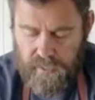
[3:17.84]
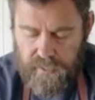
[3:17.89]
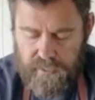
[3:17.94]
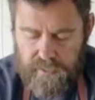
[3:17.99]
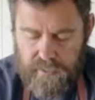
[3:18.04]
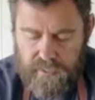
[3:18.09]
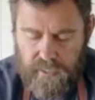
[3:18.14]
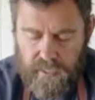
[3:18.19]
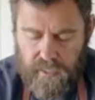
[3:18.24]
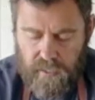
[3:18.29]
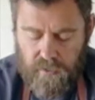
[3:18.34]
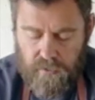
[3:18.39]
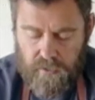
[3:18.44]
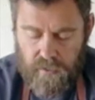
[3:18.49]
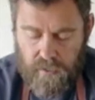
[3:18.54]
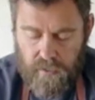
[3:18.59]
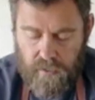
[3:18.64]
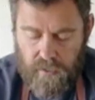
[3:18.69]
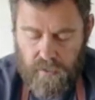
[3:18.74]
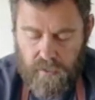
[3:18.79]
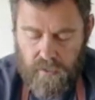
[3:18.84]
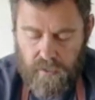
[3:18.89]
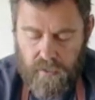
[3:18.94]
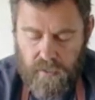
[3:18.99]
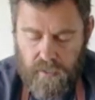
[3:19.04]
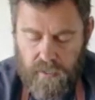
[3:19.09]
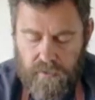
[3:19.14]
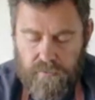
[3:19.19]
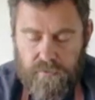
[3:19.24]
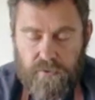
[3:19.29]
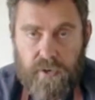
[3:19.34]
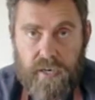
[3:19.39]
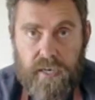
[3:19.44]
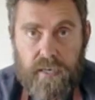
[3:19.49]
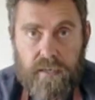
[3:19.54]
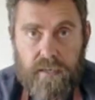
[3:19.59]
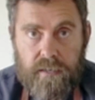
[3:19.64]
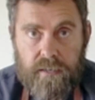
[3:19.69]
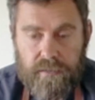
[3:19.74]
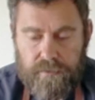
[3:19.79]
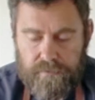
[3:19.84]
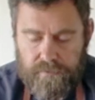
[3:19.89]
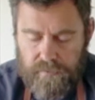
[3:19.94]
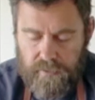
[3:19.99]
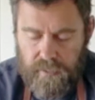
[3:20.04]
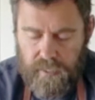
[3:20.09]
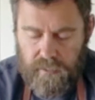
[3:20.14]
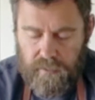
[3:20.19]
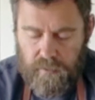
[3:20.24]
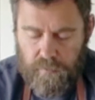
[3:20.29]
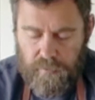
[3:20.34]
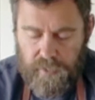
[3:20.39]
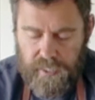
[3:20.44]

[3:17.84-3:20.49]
done is now, I've created a little